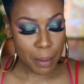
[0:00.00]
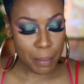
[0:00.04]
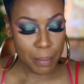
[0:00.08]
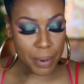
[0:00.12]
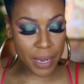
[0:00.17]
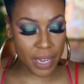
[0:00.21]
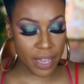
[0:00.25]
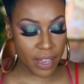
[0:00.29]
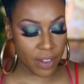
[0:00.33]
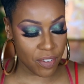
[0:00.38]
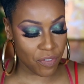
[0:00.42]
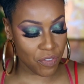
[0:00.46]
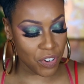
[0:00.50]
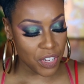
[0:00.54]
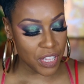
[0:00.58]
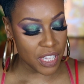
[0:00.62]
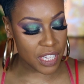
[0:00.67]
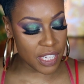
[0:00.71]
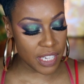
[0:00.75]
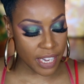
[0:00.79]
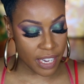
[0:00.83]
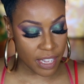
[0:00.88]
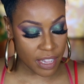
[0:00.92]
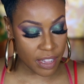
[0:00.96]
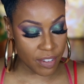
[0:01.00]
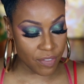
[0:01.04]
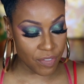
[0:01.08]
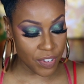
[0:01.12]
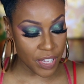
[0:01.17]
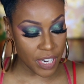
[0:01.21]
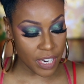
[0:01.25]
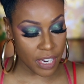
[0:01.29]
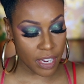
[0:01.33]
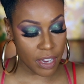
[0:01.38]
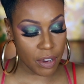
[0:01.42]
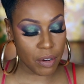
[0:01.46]
But for the sake of the
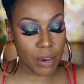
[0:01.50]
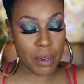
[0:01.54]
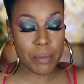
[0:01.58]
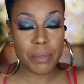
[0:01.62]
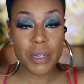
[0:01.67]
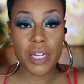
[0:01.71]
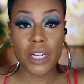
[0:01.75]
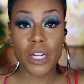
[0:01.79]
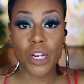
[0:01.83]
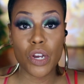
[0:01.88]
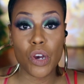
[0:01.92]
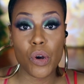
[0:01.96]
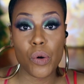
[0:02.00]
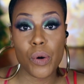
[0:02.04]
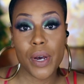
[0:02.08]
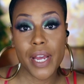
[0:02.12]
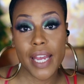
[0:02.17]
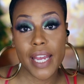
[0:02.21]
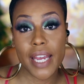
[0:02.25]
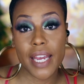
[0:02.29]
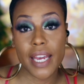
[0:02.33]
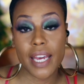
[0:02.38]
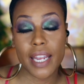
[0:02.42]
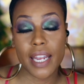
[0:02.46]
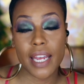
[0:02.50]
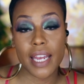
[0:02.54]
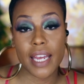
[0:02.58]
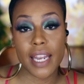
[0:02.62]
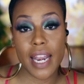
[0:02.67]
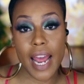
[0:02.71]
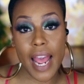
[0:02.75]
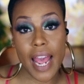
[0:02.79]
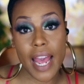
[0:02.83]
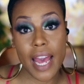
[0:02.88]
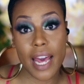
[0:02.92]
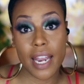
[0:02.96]
video, I'm gonna go ahead
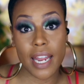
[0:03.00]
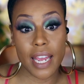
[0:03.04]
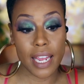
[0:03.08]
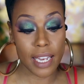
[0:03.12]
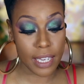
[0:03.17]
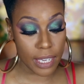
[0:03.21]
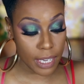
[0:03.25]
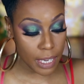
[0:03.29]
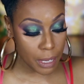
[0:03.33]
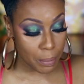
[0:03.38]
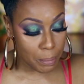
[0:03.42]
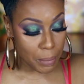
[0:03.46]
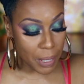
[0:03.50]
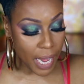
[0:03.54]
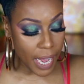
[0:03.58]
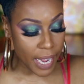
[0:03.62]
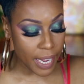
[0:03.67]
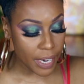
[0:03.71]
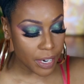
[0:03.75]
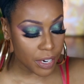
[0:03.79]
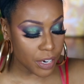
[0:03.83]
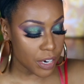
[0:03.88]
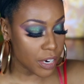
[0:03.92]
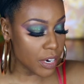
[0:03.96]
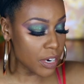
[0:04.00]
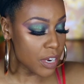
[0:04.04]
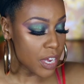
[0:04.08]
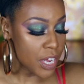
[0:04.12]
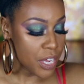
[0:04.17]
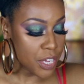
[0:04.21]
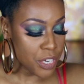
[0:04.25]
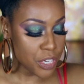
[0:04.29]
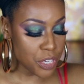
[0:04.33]
and add a lip liner